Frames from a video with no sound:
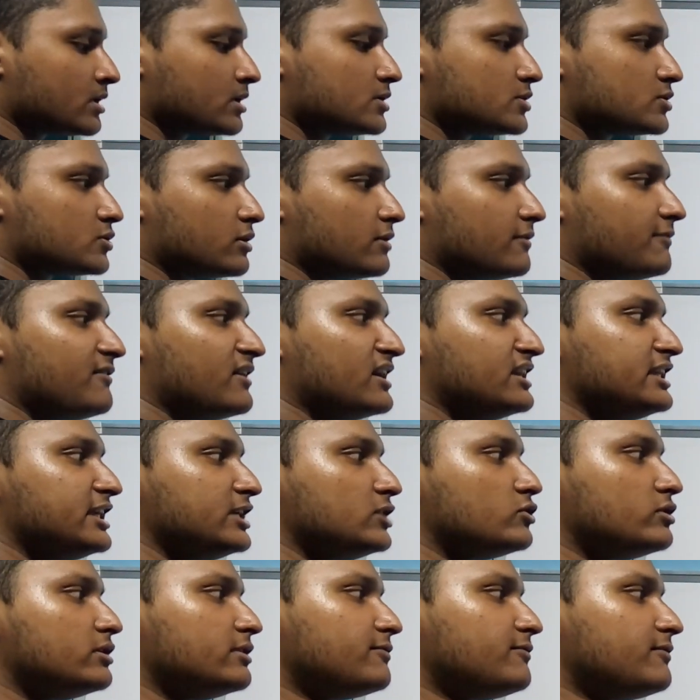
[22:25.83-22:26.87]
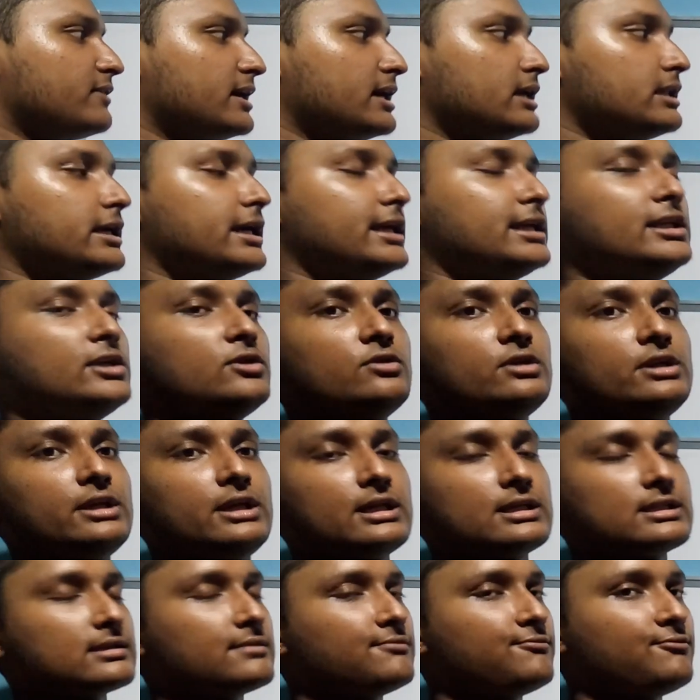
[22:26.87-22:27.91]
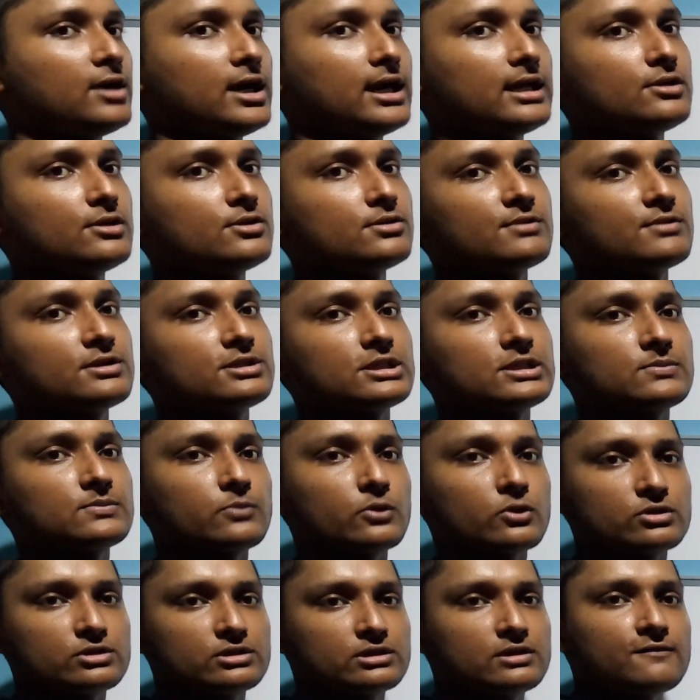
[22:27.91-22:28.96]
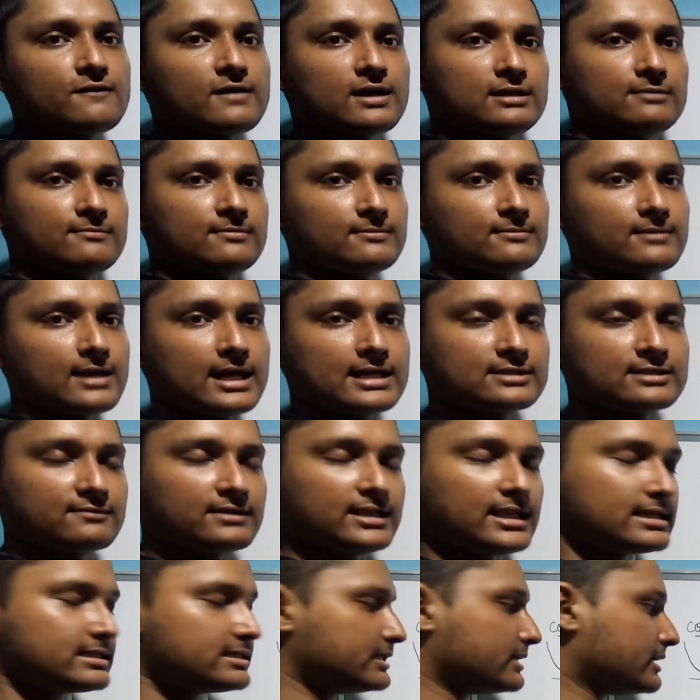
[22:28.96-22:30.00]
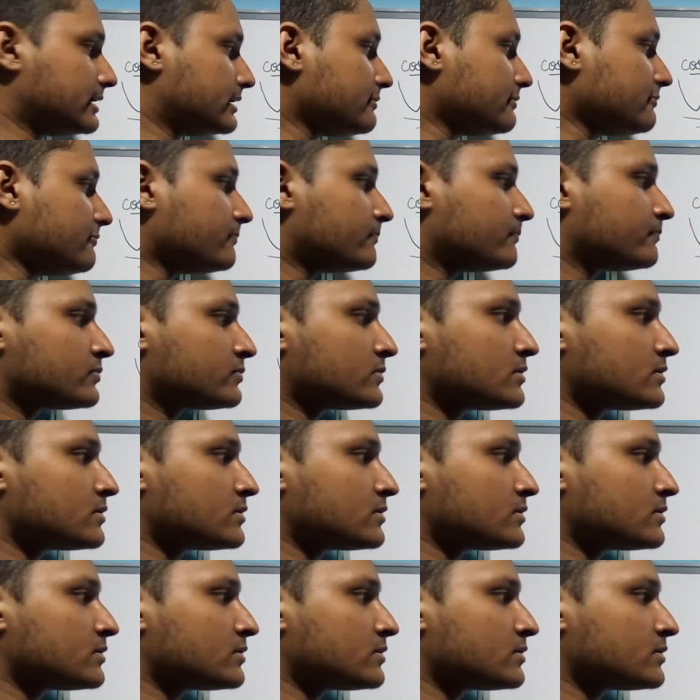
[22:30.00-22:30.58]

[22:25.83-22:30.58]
So if I need to define, I need to take some values which is positive as well as negative.